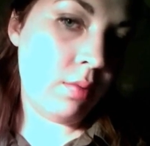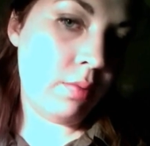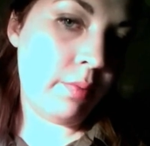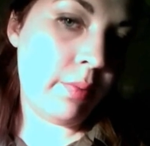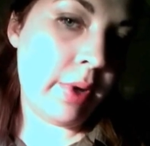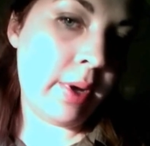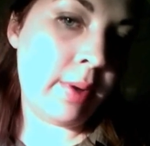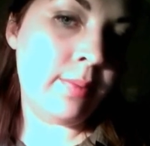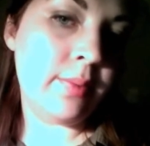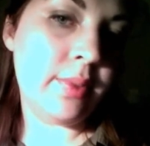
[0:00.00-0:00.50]

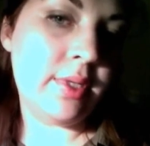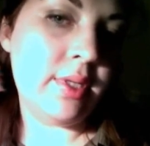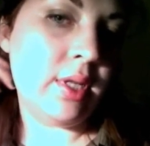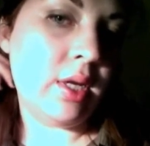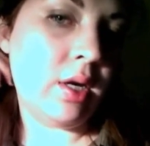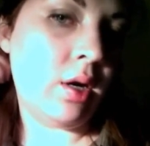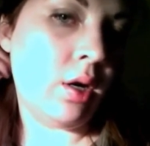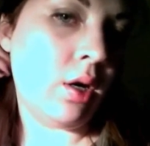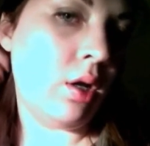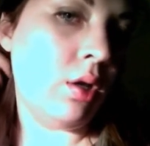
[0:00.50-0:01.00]
bumps that
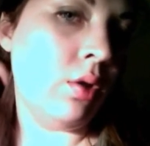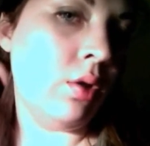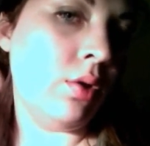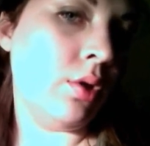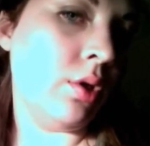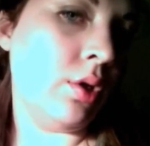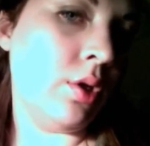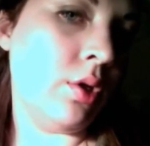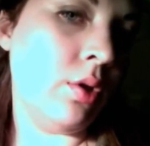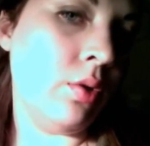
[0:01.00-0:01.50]
are
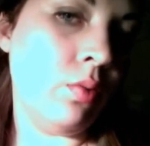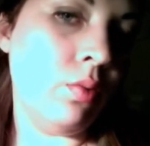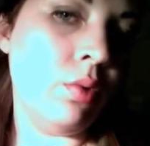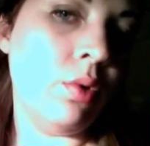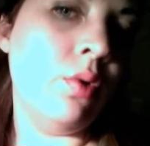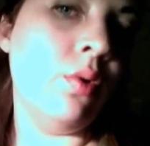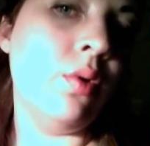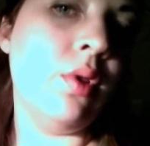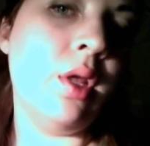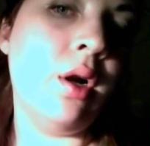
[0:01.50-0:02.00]
closer to the
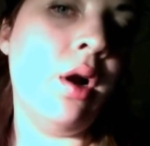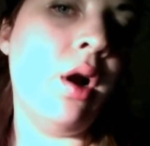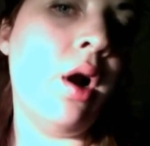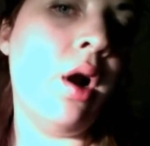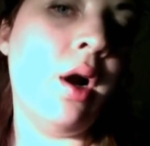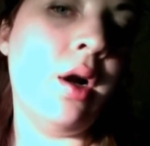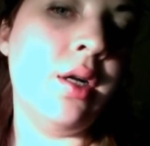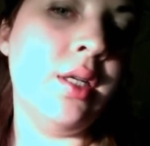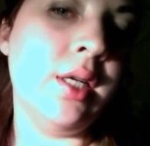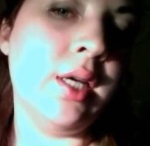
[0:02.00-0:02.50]
root that are
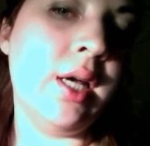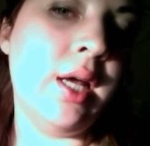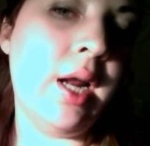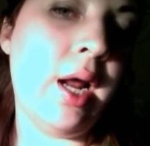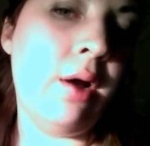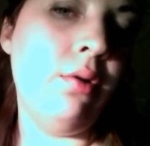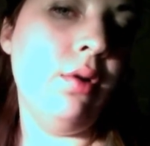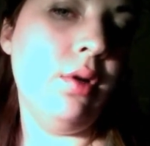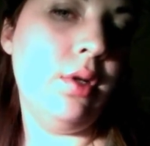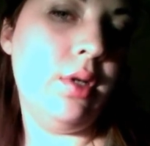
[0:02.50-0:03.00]
hard to get
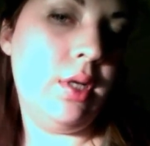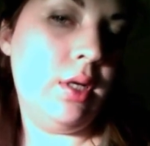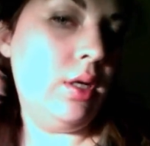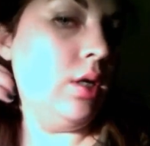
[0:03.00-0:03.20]
out.